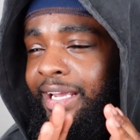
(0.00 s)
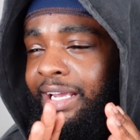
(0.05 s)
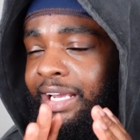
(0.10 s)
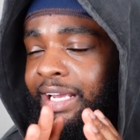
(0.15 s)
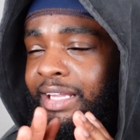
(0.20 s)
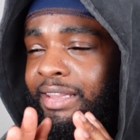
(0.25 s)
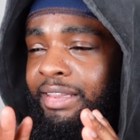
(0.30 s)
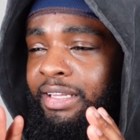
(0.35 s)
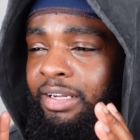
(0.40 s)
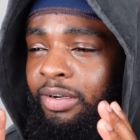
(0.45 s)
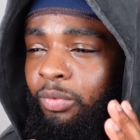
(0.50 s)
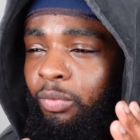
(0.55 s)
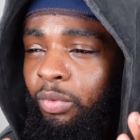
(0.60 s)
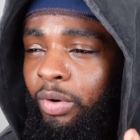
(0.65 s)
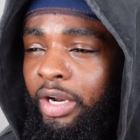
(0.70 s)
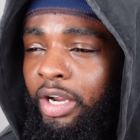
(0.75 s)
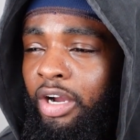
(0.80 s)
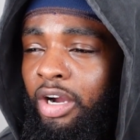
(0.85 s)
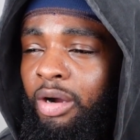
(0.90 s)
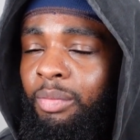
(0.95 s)
in the
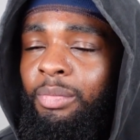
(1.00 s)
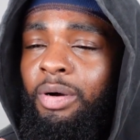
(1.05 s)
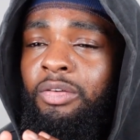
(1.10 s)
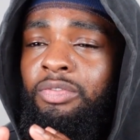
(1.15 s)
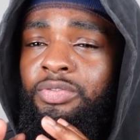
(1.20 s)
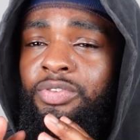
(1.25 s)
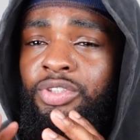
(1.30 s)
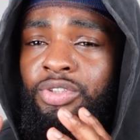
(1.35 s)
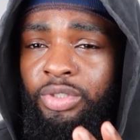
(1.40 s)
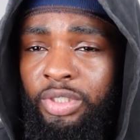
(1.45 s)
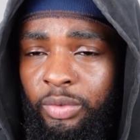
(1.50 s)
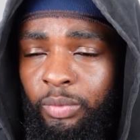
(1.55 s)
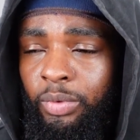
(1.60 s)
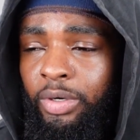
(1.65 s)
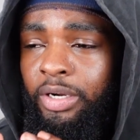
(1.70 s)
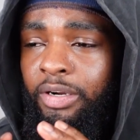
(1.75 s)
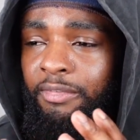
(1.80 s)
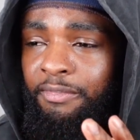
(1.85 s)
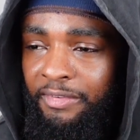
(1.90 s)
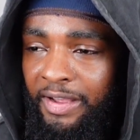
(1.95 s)
realm of
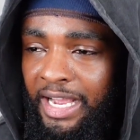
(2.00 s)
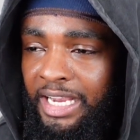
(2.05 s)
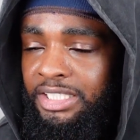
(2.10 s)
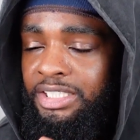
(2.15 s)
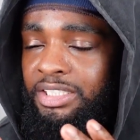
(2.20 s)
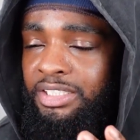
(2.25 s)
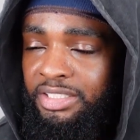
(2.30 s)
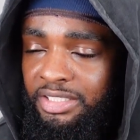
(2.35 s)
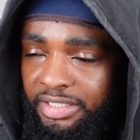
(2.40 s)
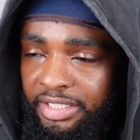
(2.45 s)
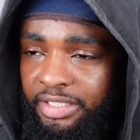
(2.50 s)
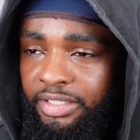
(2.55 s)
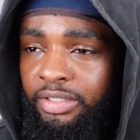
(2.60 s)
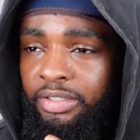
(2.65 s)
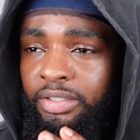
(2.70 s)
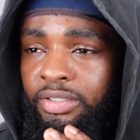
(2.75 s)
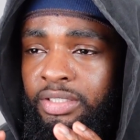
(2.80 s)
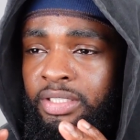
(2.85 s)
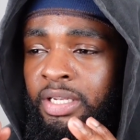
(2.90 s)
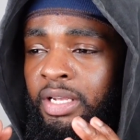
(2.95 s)
streetwear, fashion,
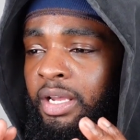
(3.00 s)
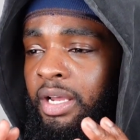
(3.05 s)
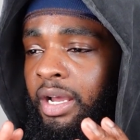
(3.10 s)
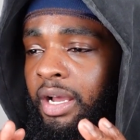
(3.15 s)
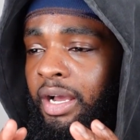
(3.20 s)
sneakers,